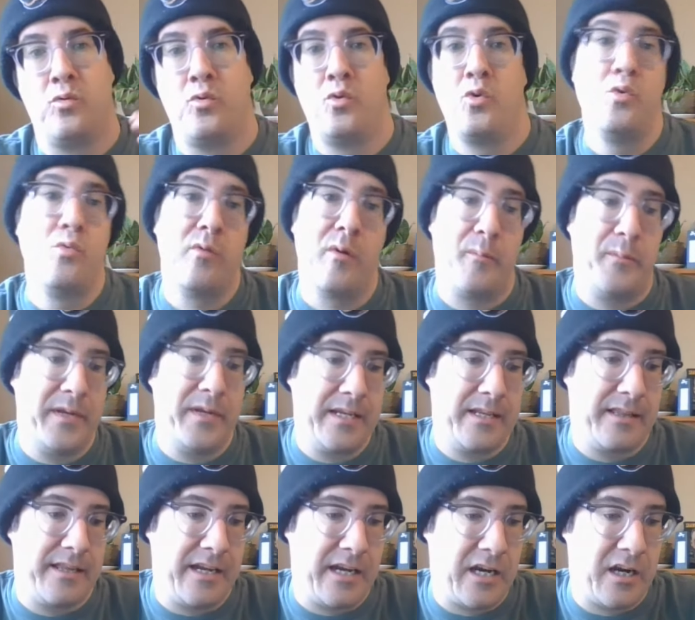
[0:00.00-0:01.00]
Who will
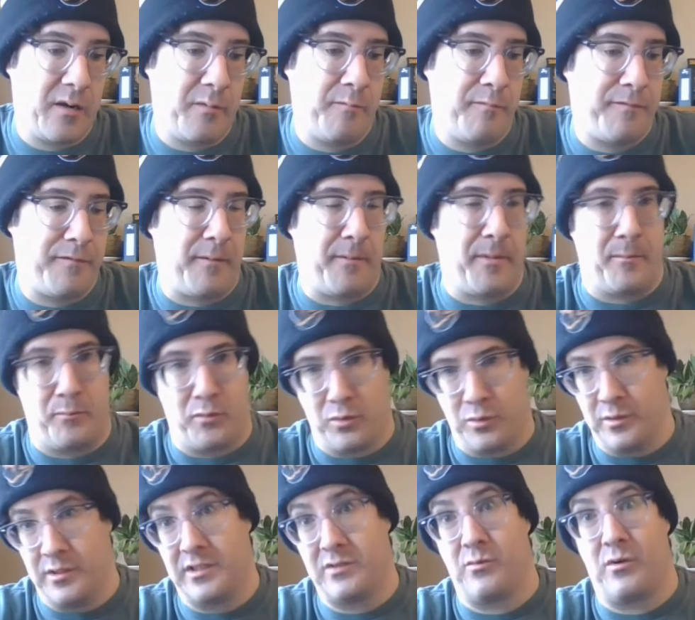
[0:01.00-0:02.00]
be there from the
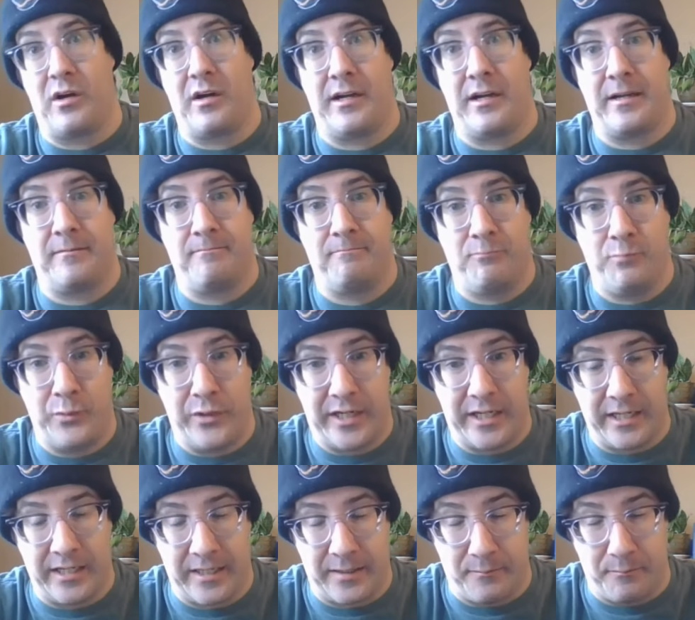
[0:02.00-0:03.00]
Bruins? Well, we
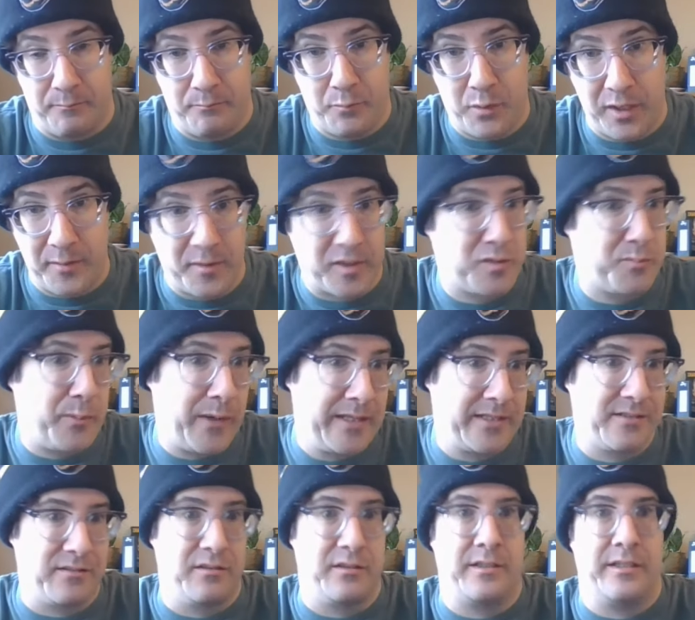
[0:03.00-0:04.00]
can pretty much
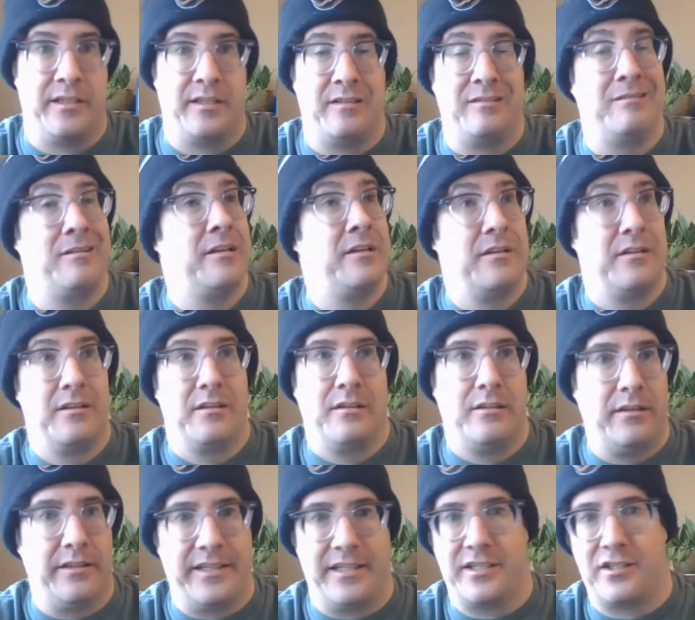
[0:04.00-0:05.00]
pencil in
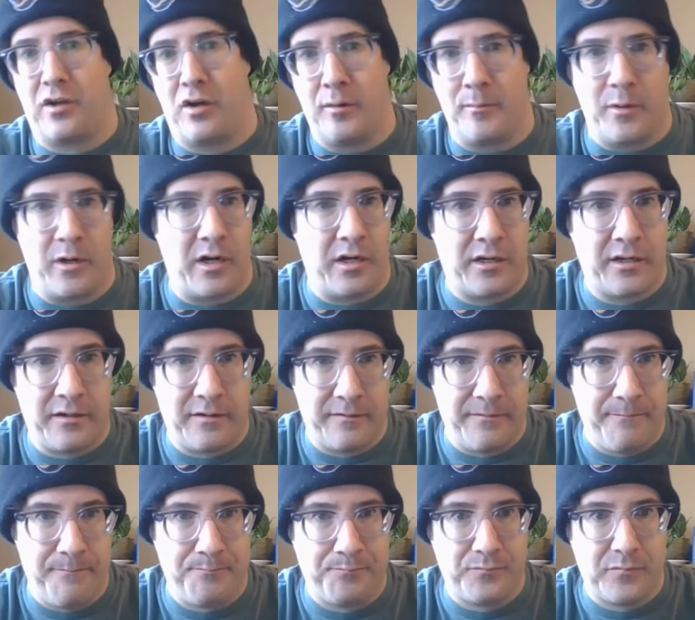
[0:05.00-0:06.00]
Linus Allmark
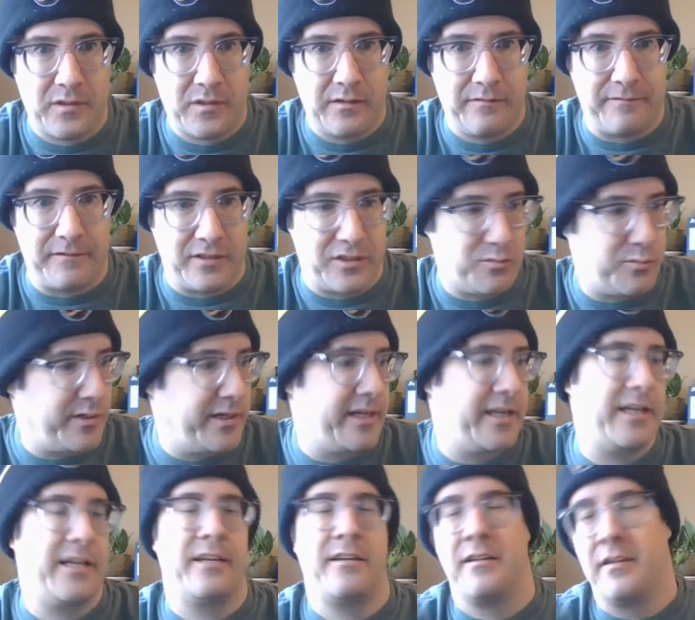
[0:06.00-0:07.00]
for
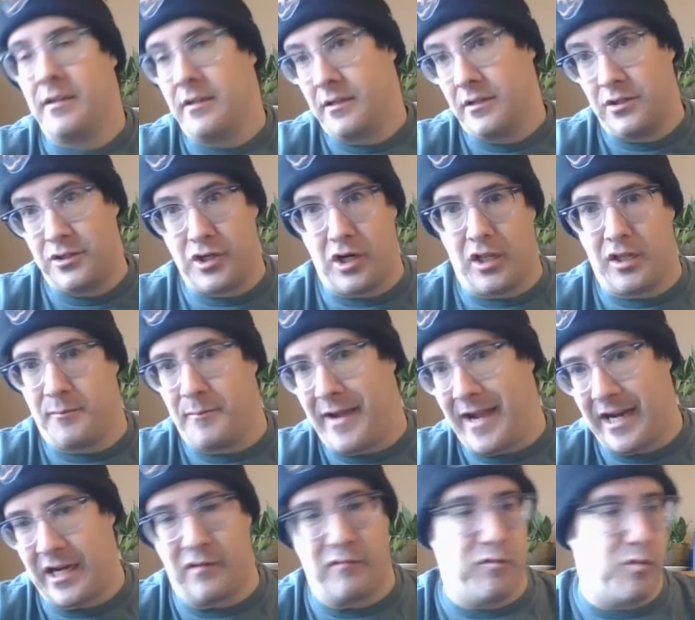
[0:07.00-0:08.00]
Sweden, Charlie
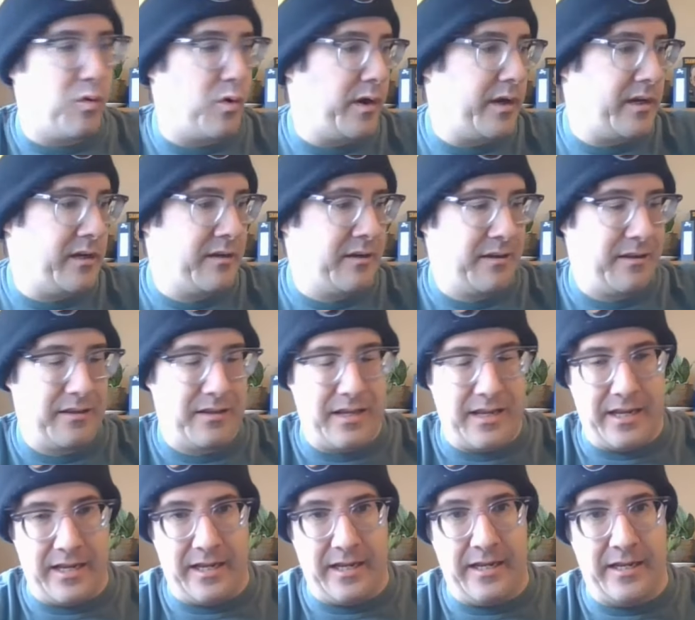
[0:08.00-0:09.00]
McAvoy,
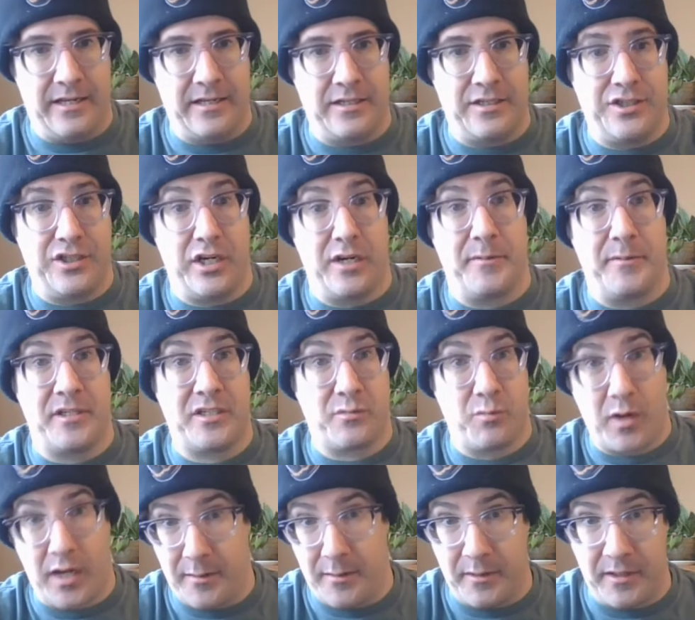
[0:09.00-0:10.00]
and Jeremy
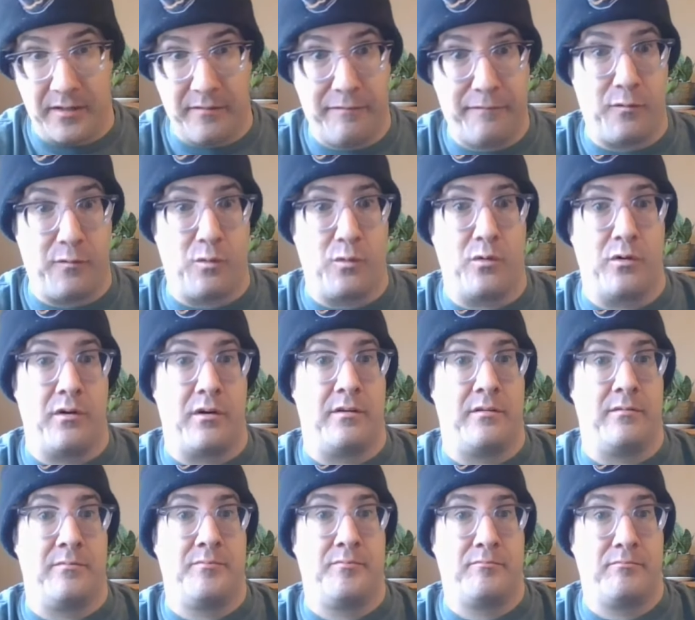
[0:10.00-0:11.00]
Swayman
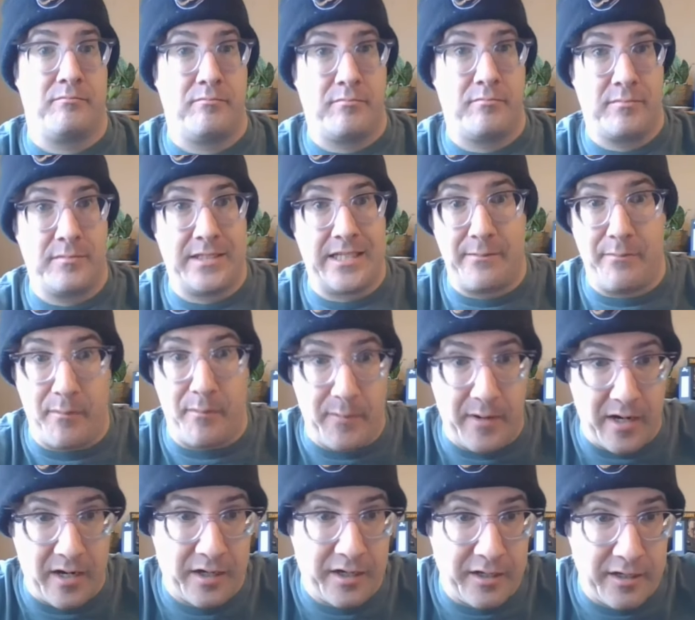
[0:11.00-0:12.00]
for Team
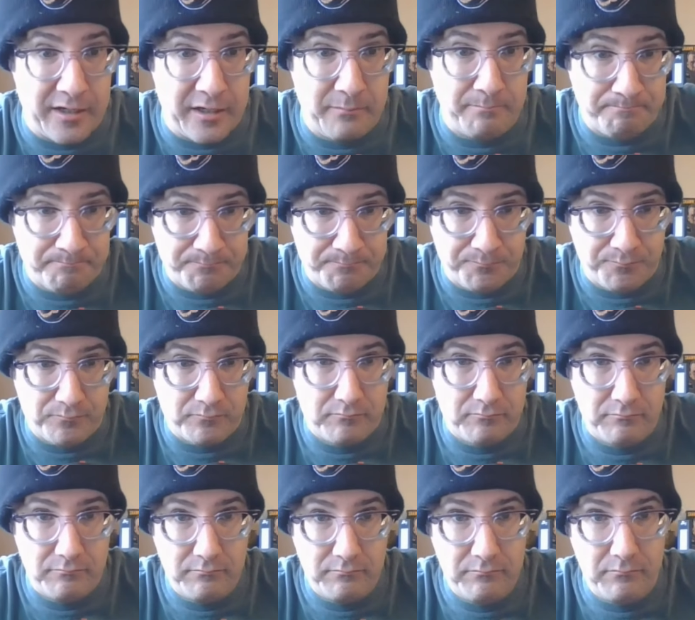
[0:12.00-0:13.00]
America.
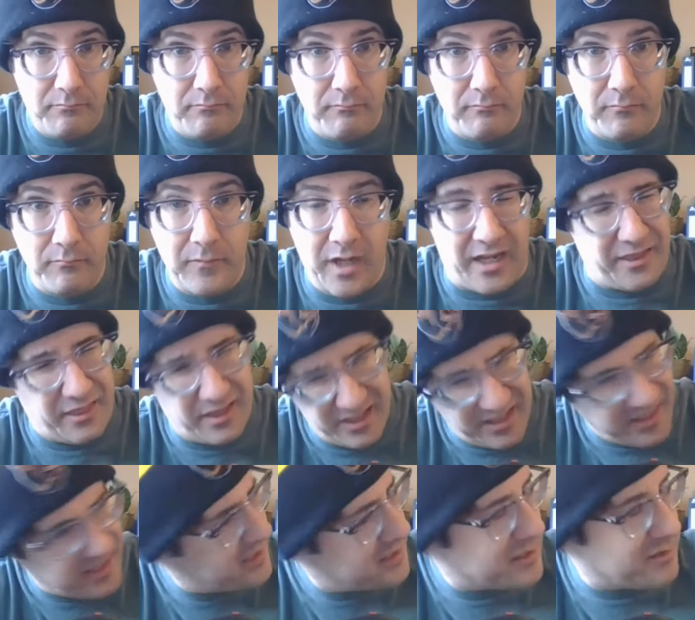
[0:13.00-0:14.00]
I think